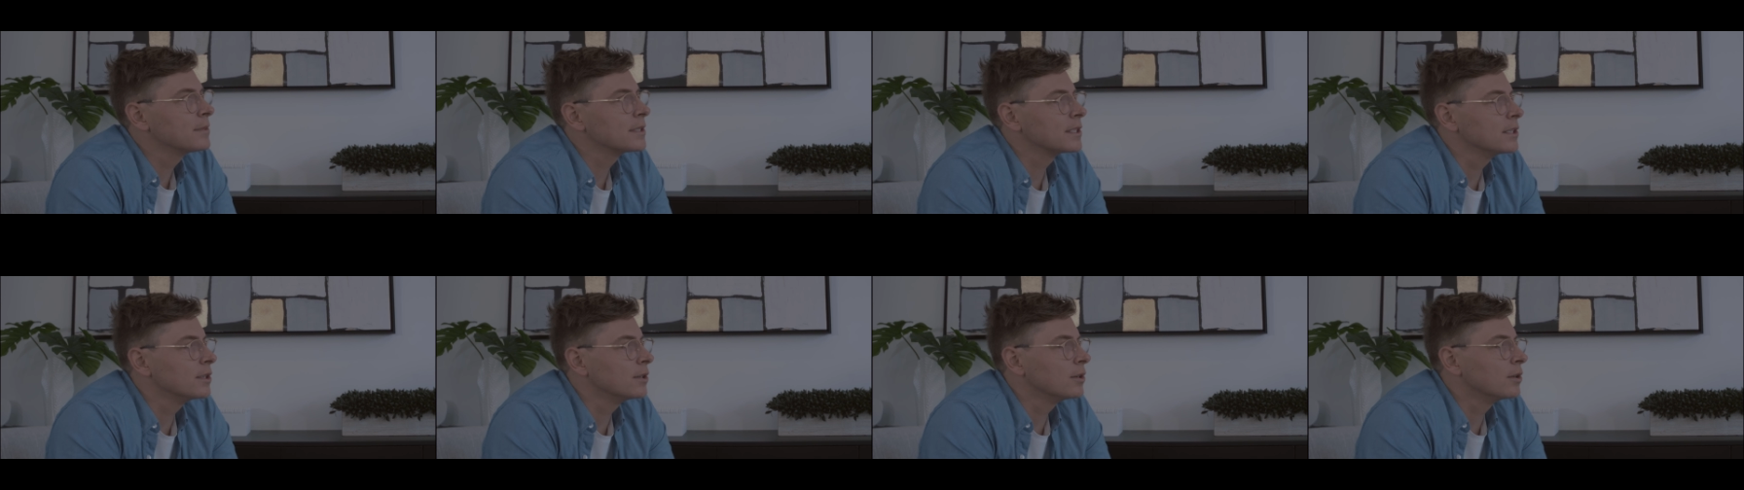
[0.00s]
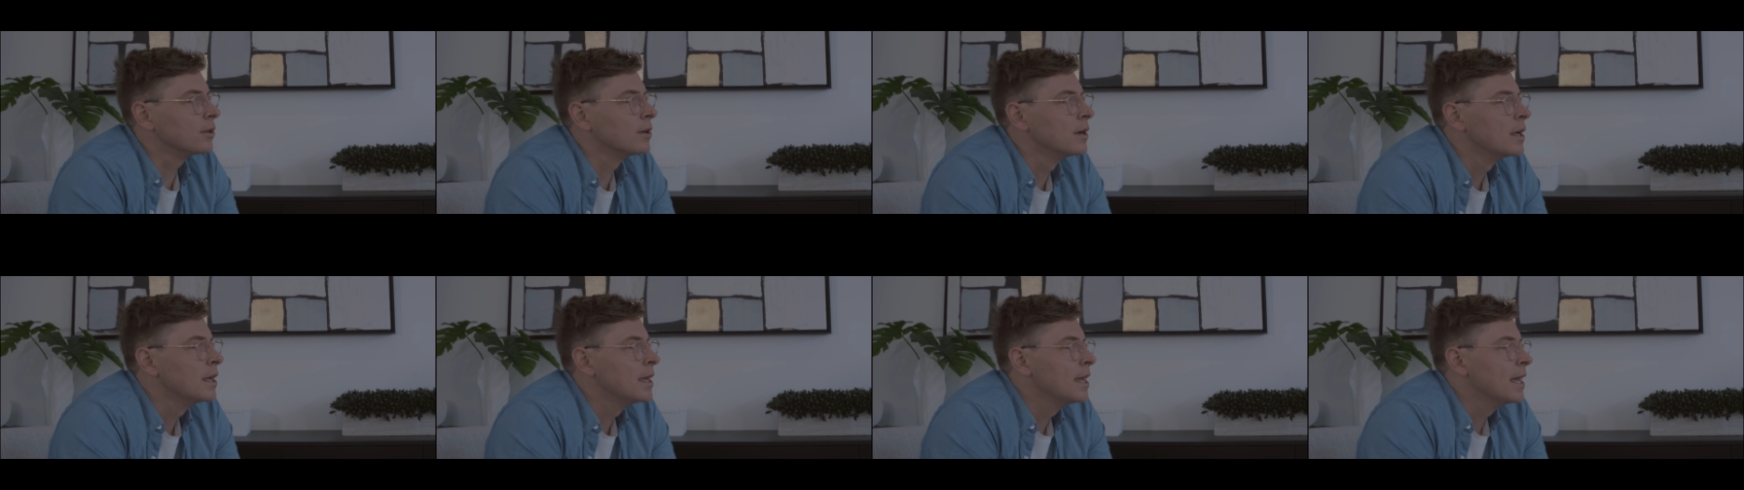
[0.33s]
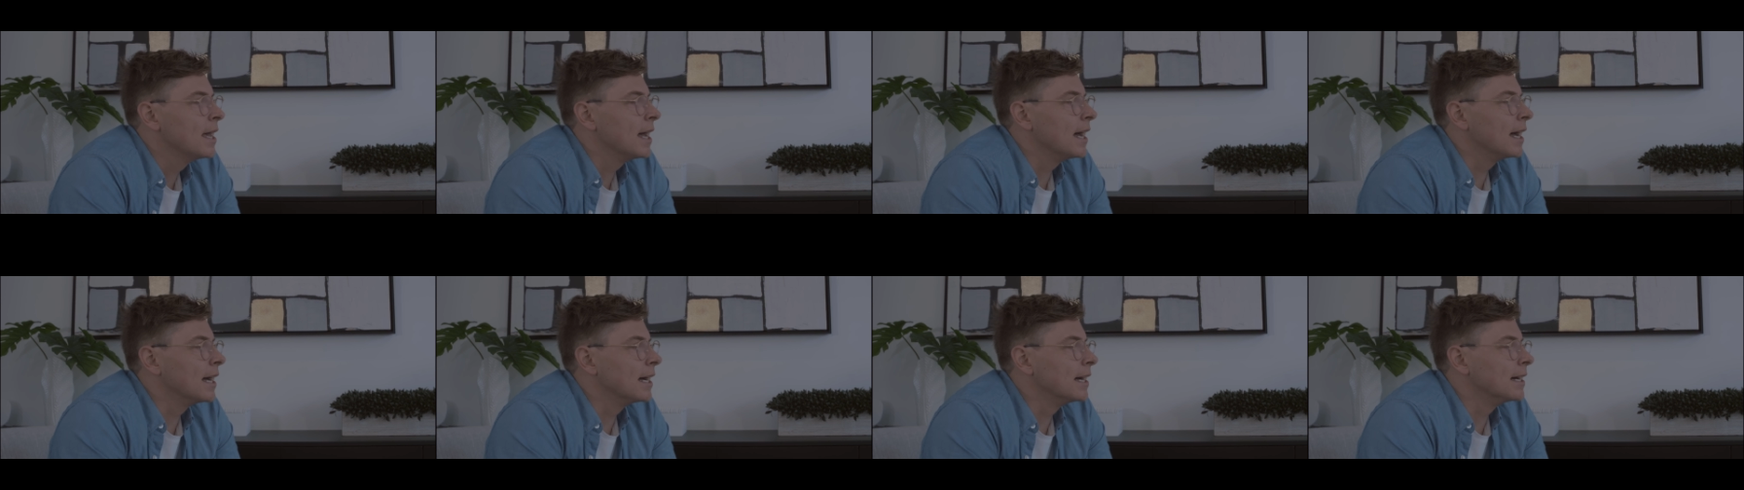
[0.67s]
So
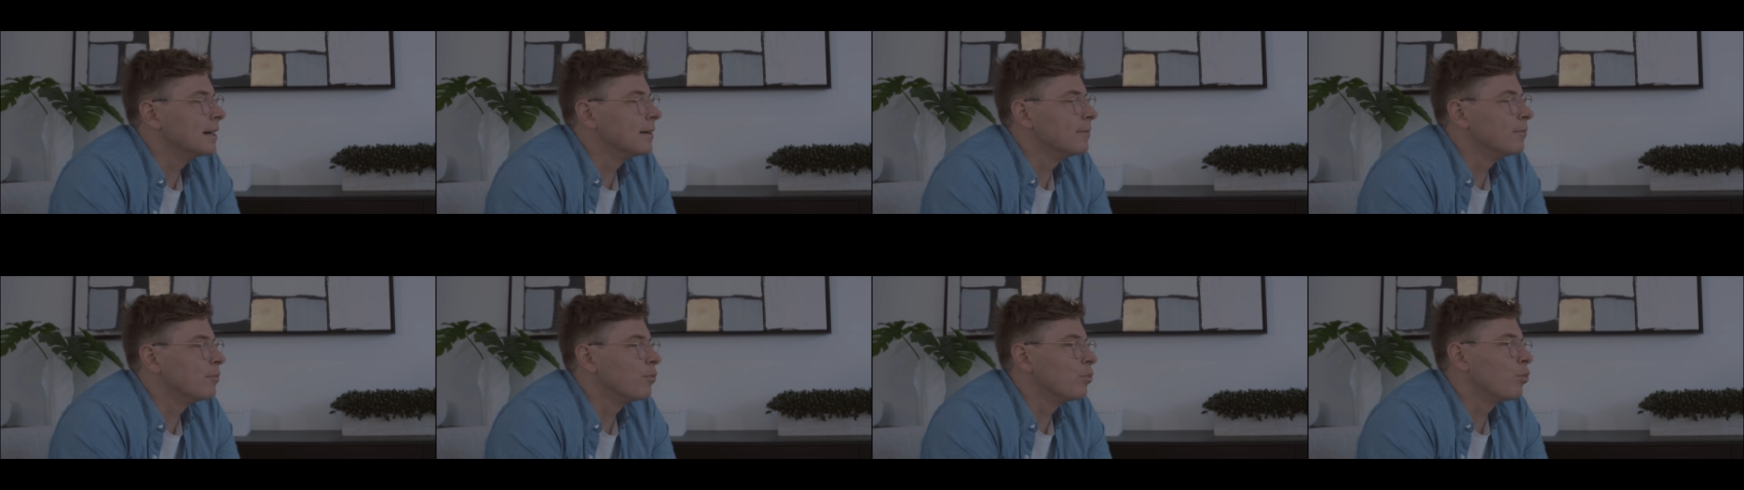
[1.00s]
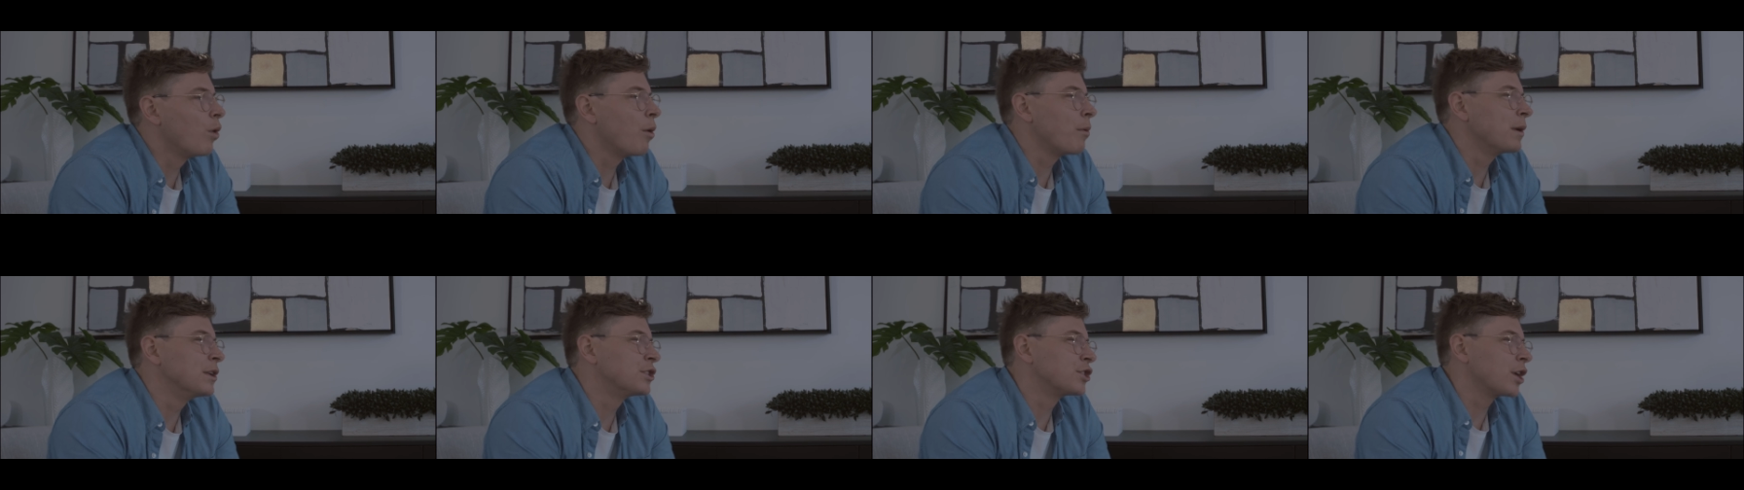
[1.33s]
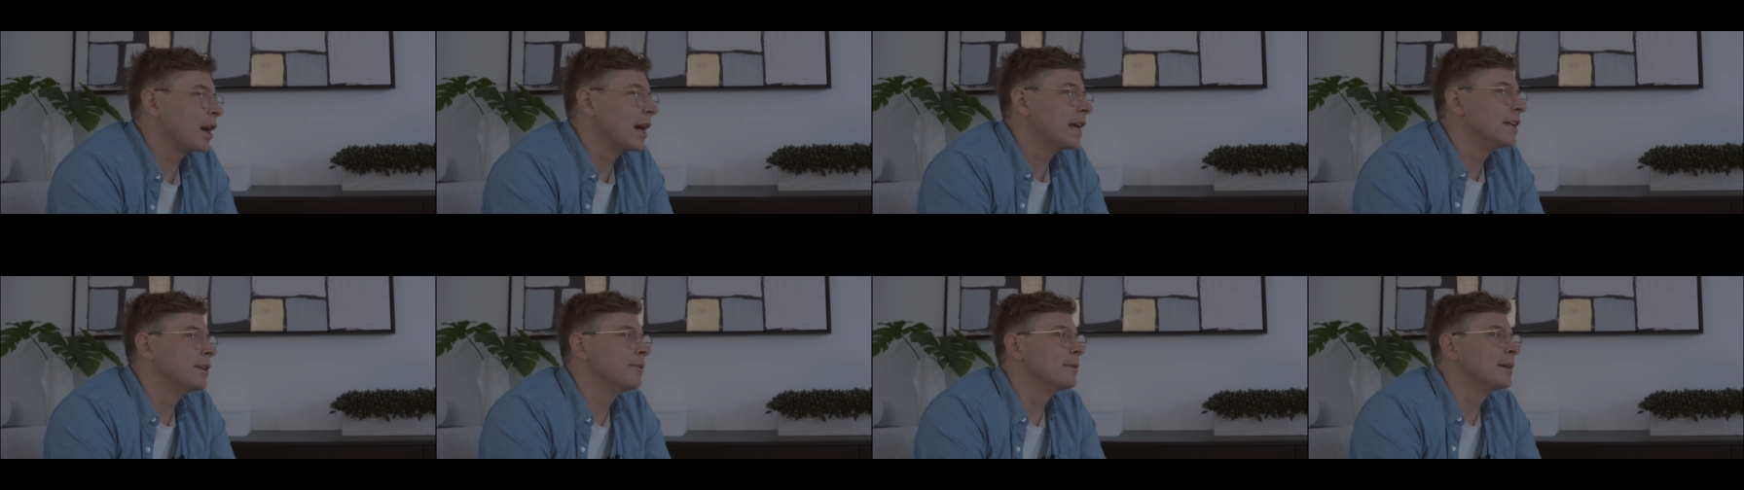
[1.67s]
um, what we
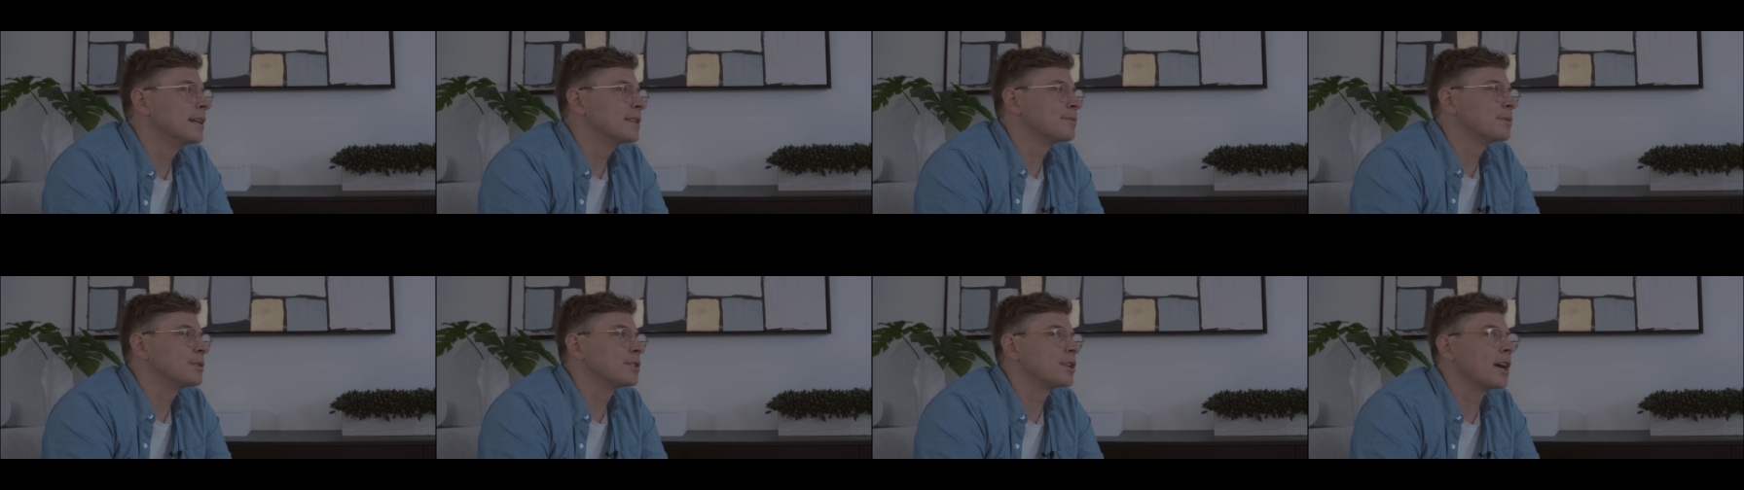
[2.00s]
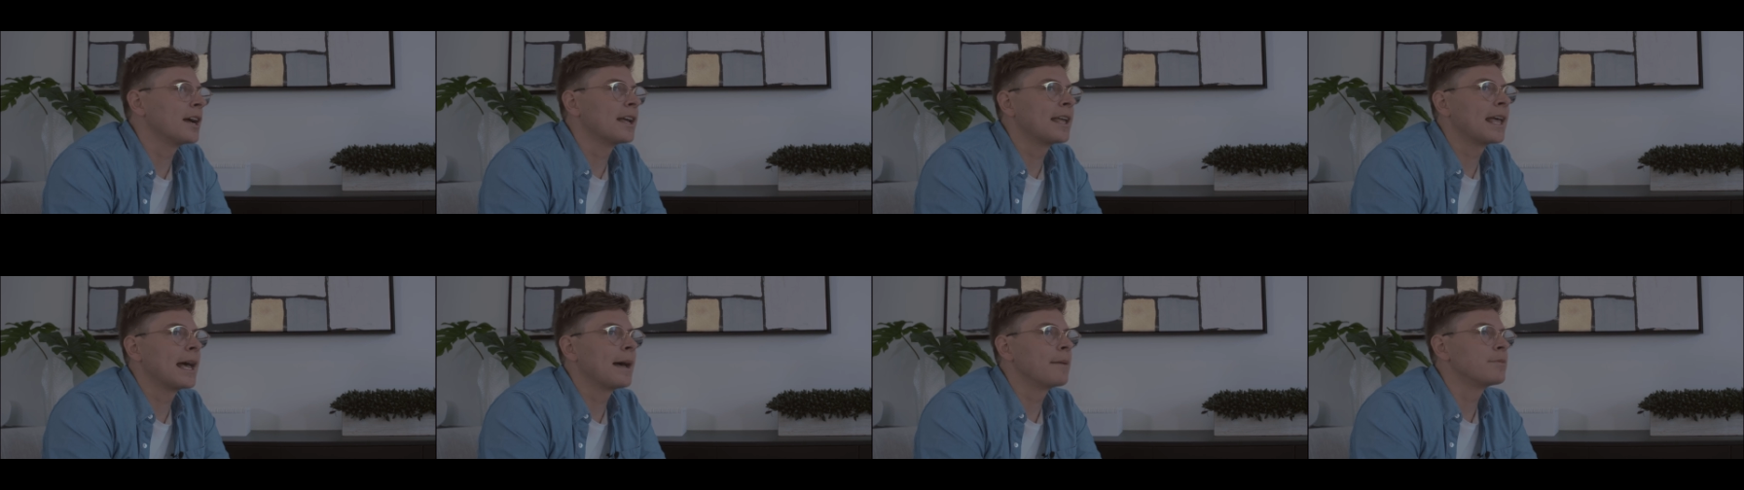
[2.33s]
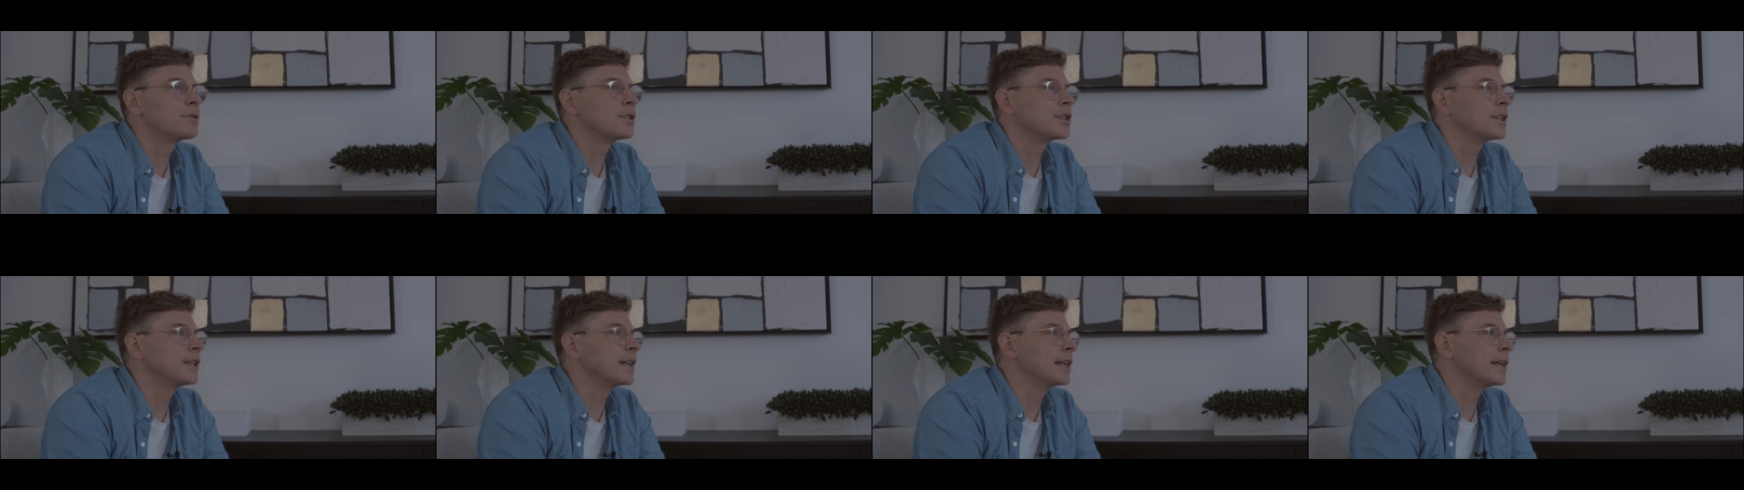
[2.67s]
try doing is we try
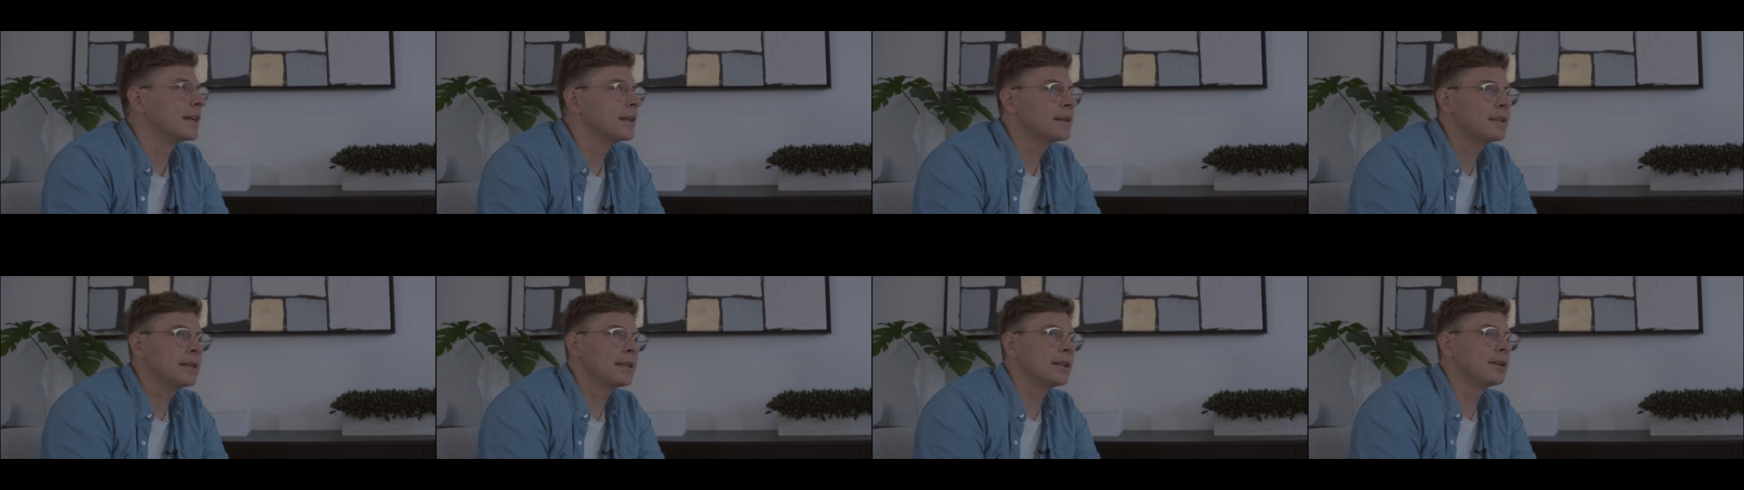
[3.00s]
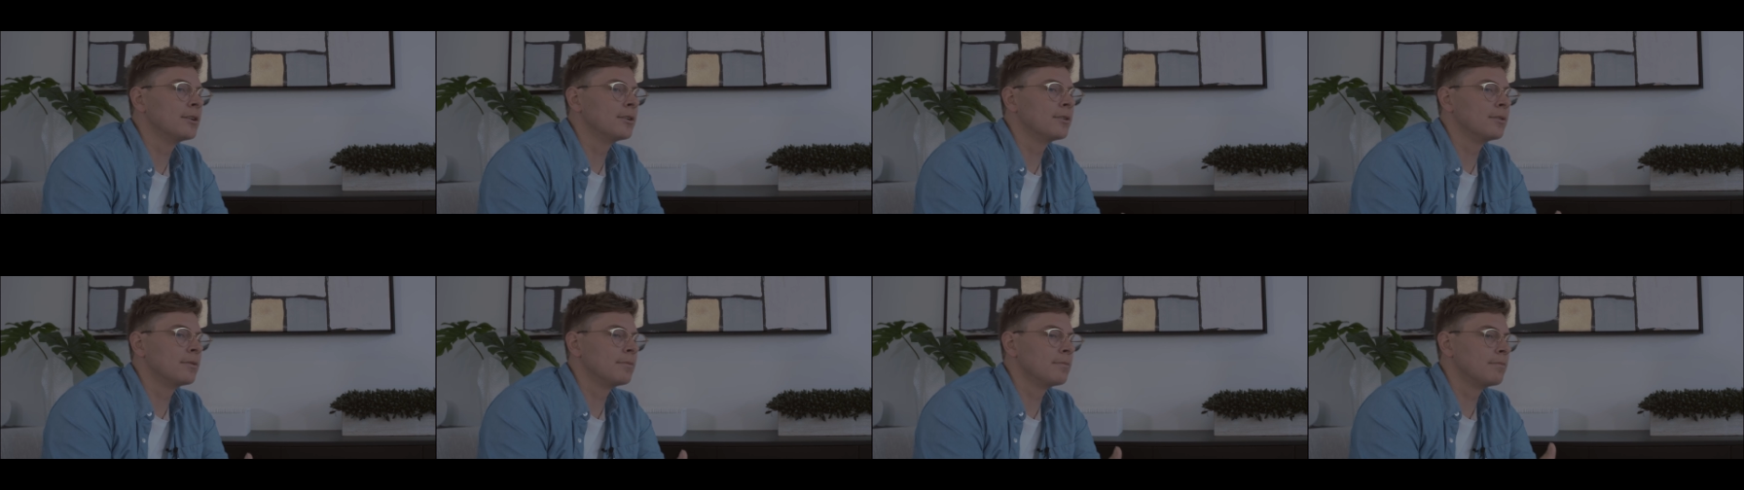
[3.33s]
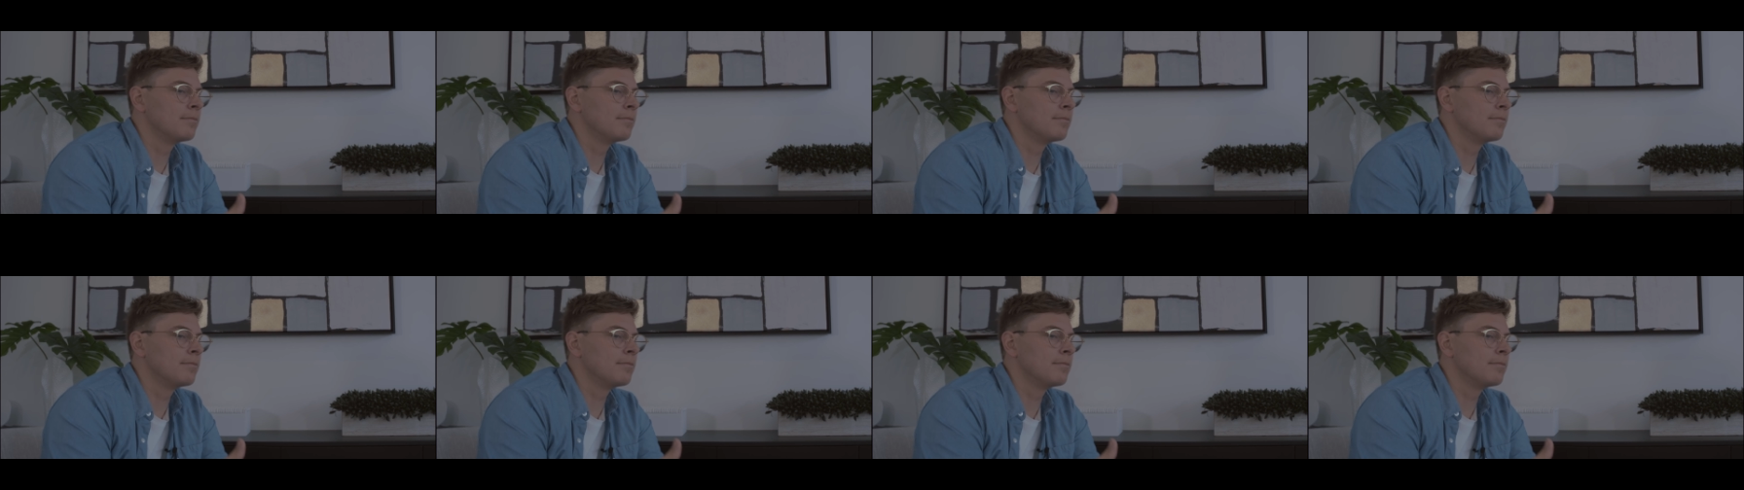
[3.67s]
capturing you know